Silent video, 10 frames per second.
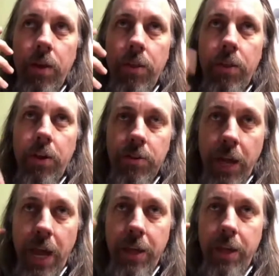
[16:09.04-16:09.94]
their
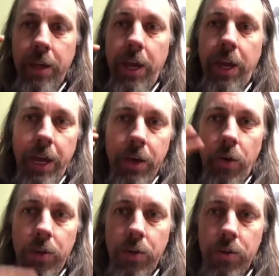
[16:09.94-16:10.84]
psyche can't
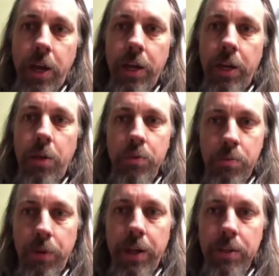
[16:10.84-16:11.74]
handle it, and their psyche will
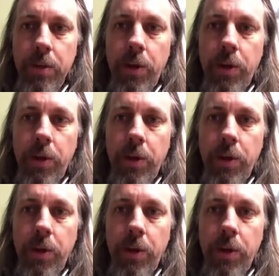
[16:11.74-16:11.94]
split.